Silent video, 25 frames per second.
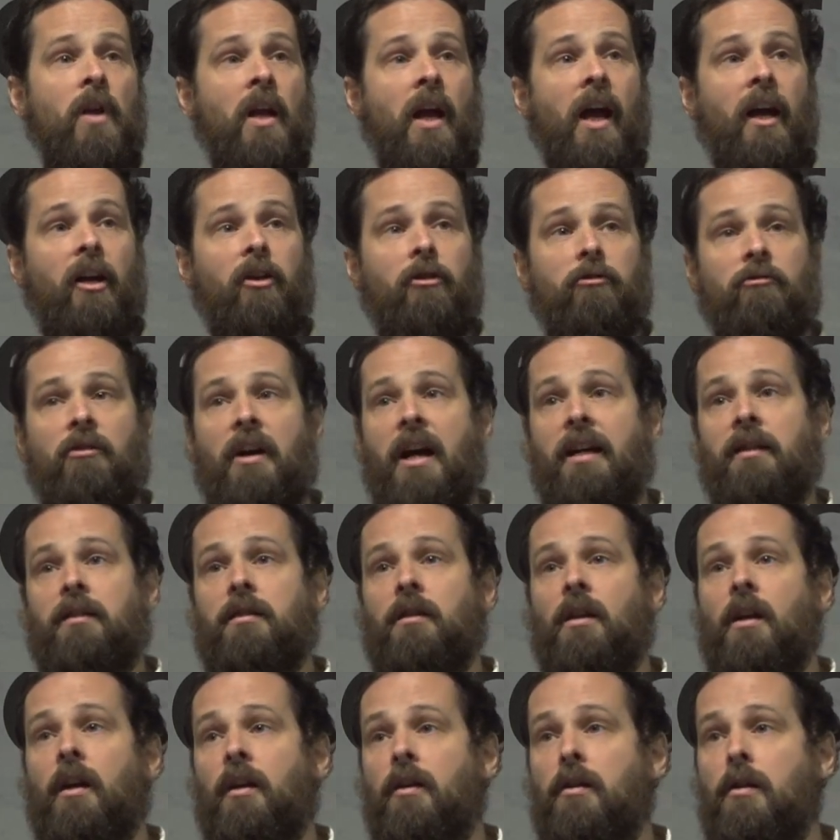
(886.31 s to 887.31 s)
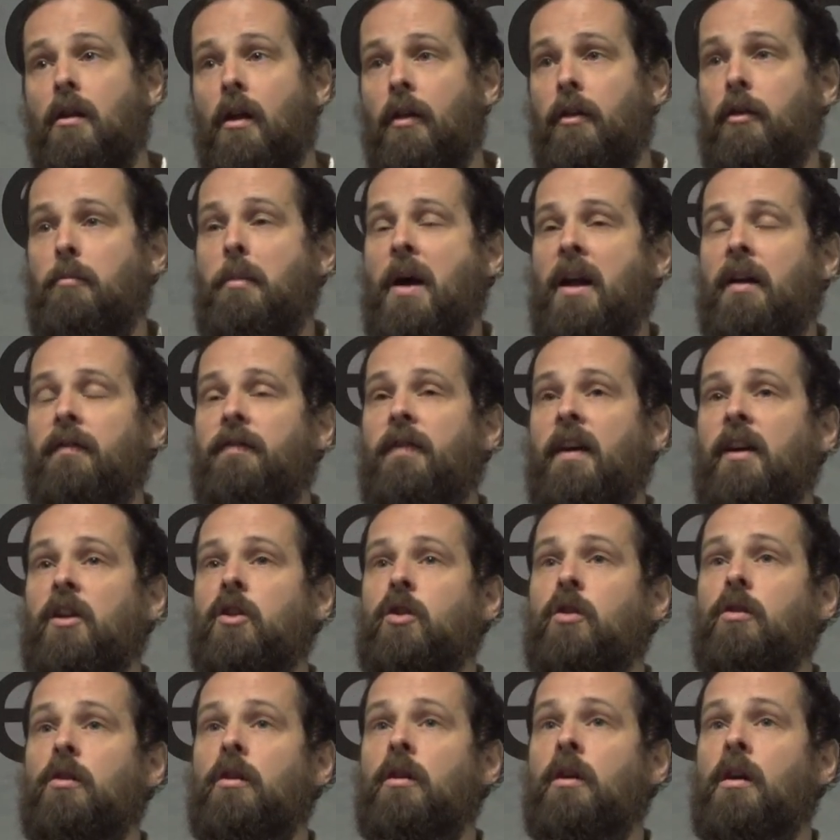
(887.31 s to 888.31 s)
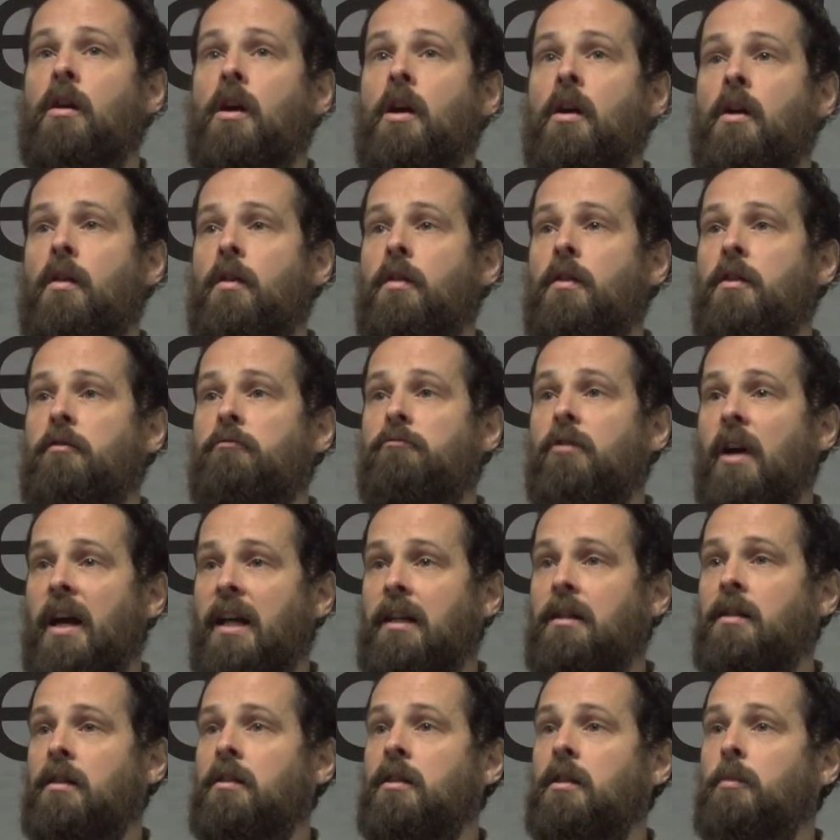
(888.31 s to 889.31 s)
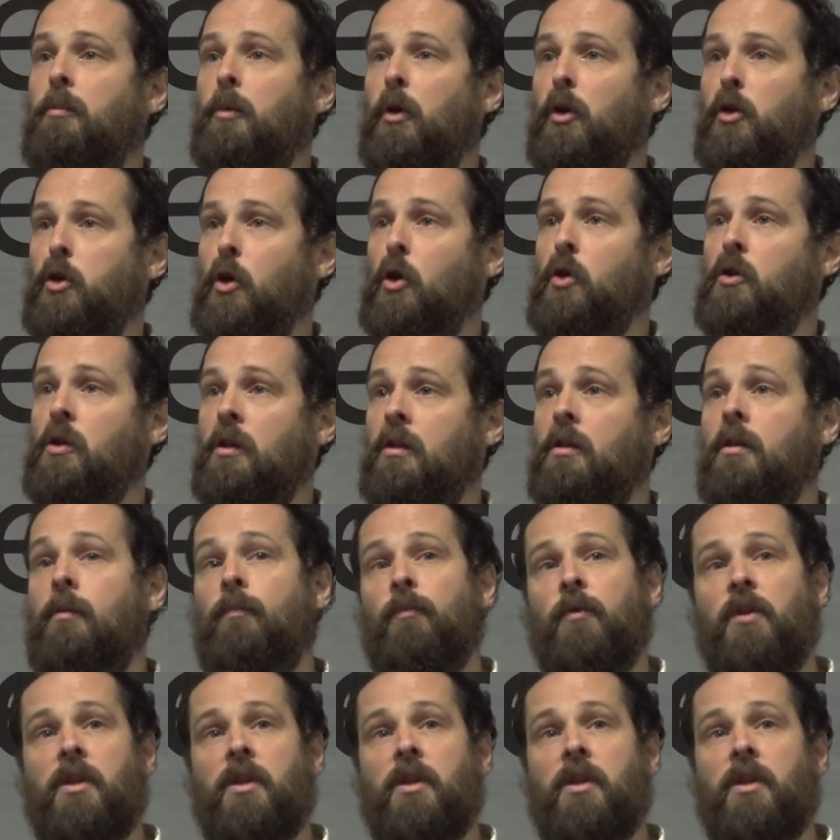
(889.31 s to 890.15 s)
and grant another manufacturer the right to produce it,